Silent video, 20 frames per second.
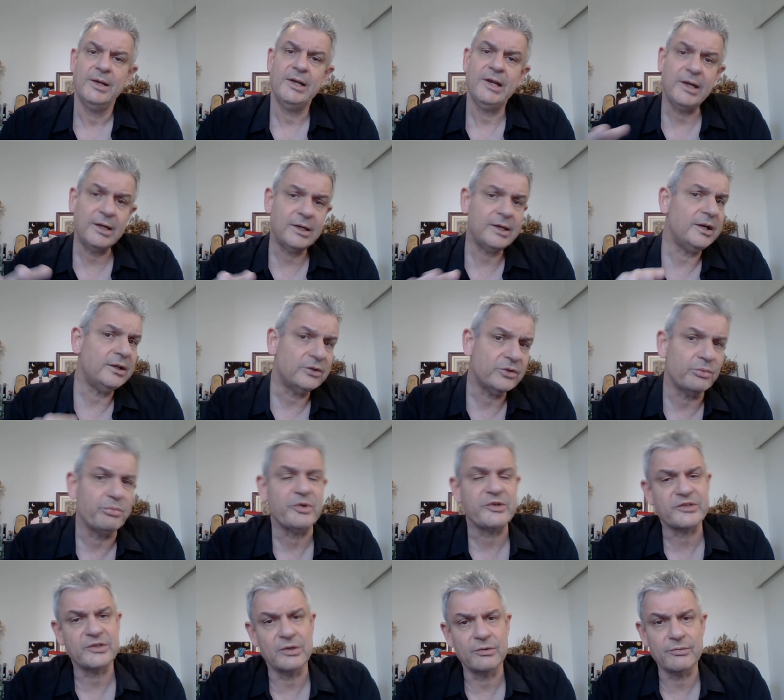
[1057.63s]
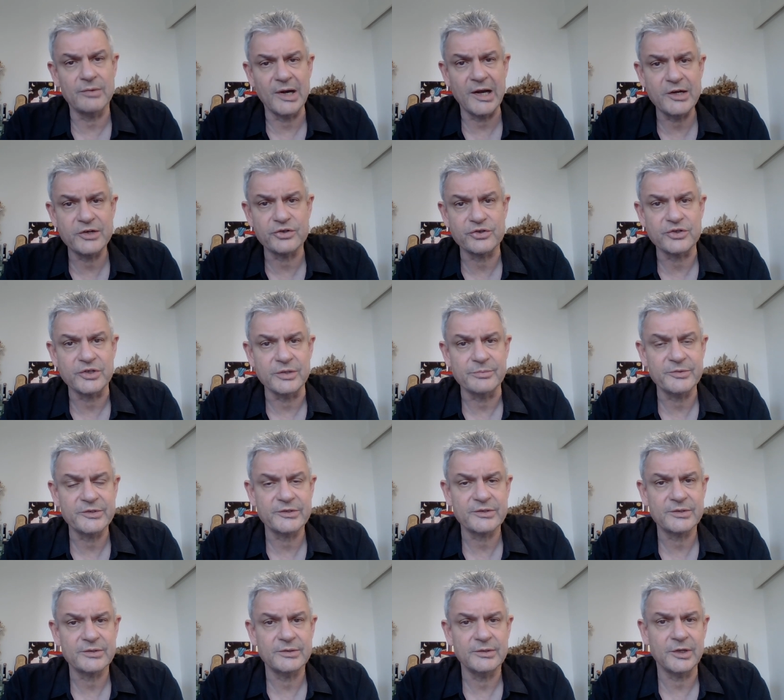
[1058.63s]
In interpersonal
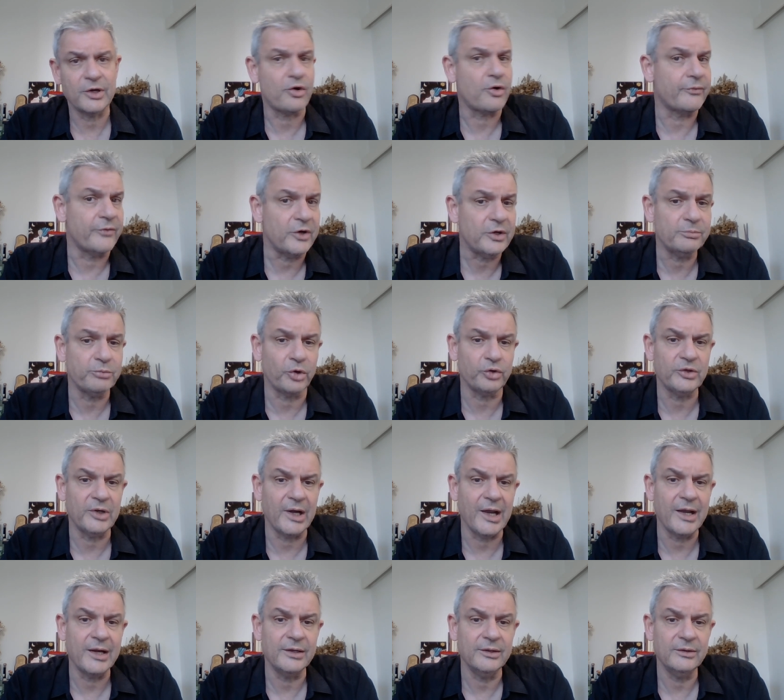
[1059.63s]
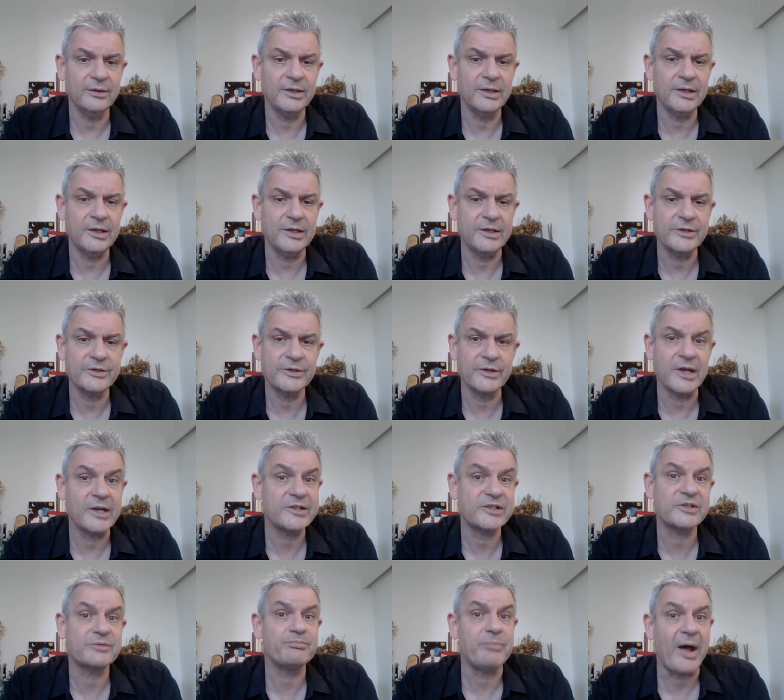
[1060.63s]
relationships, the covert borderline
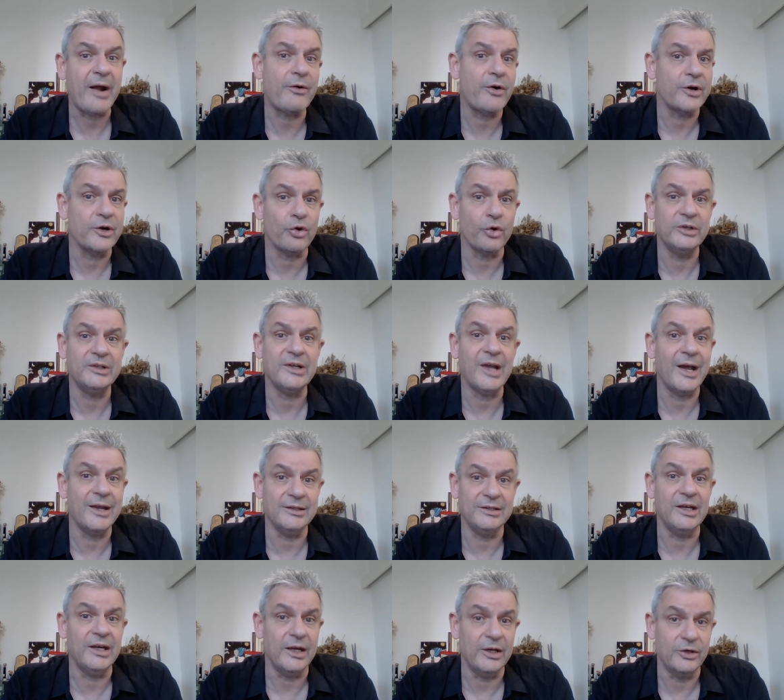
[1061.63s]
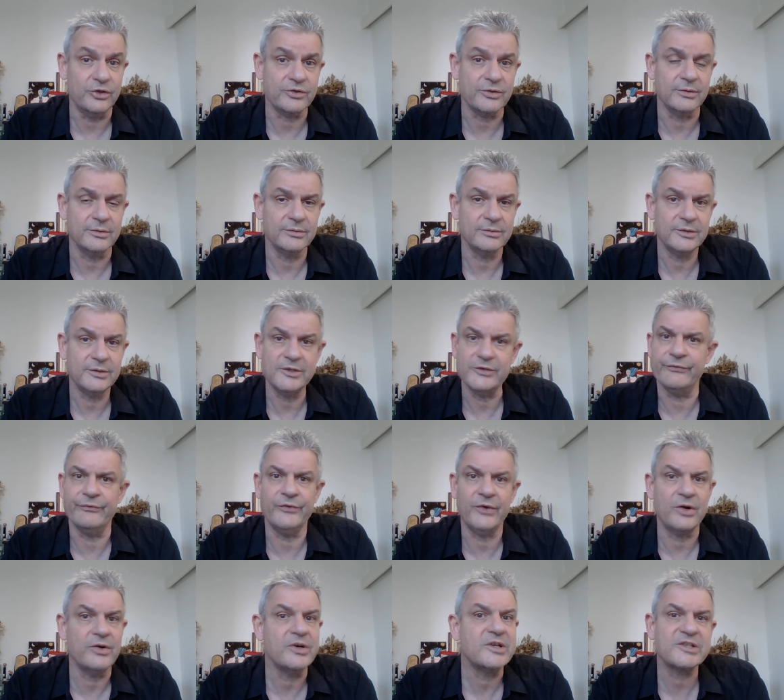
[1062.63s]
has paranoid ideation. He's
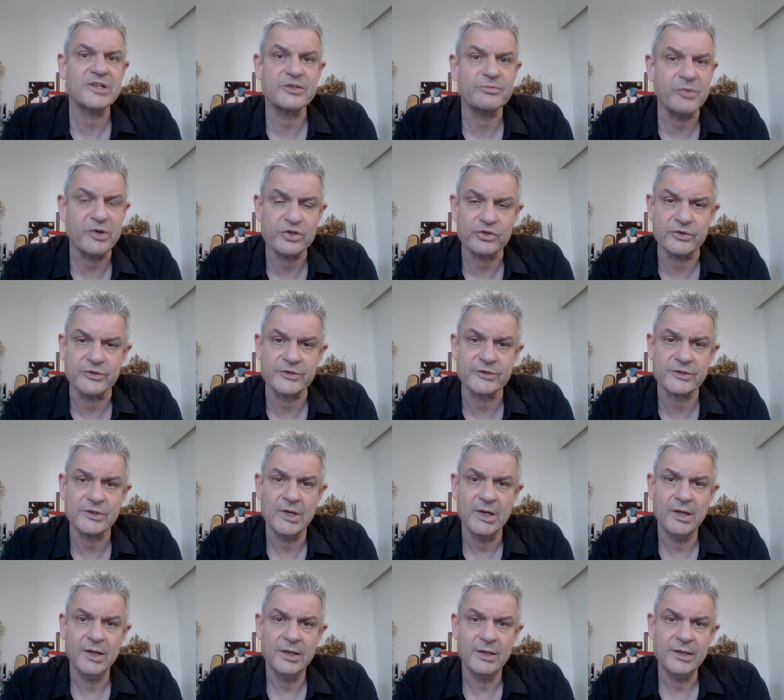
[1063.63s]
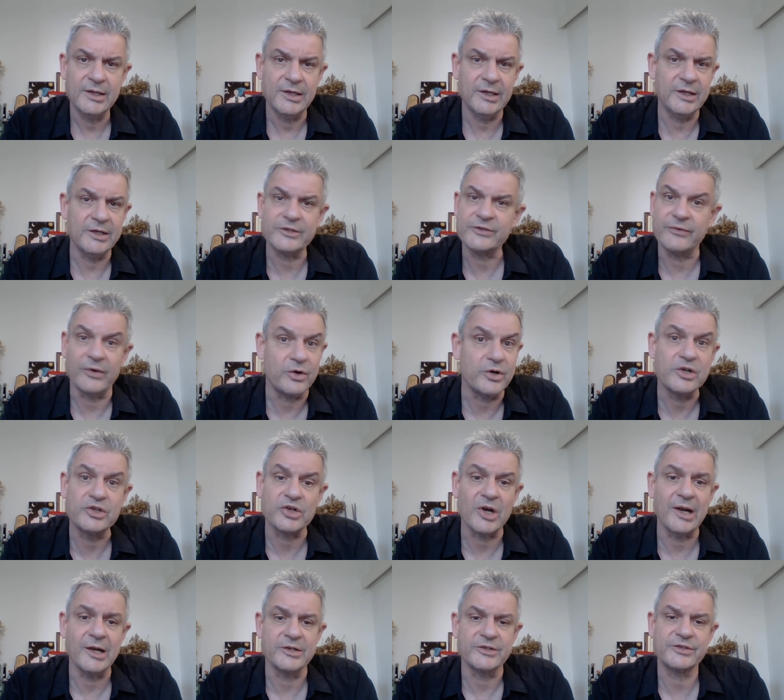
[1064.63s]
very suspicious, he is very
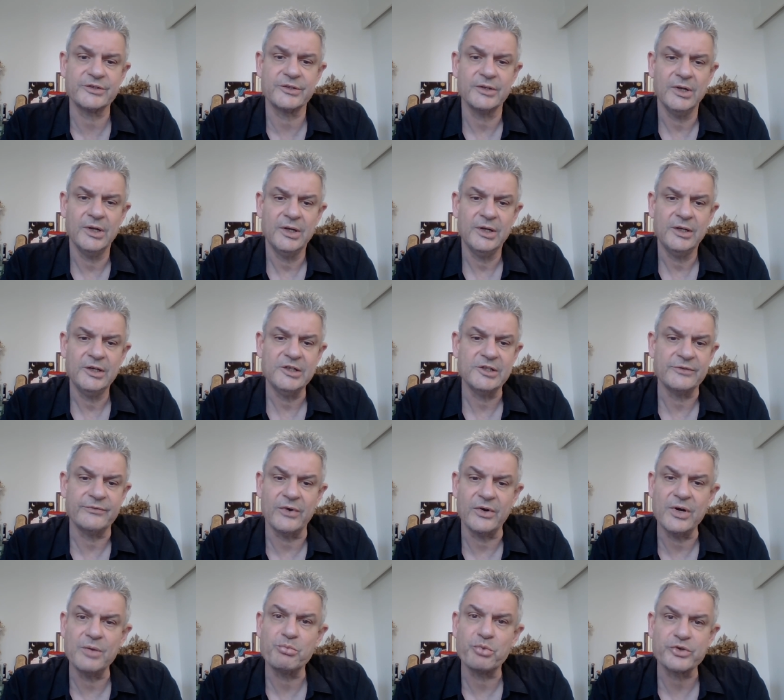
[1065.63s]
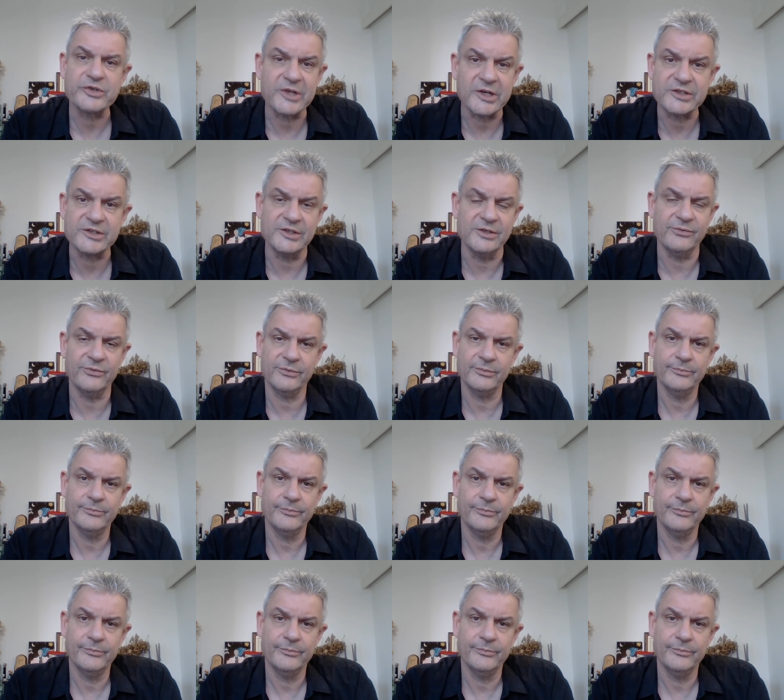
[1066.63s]
jealous, he's very possessive.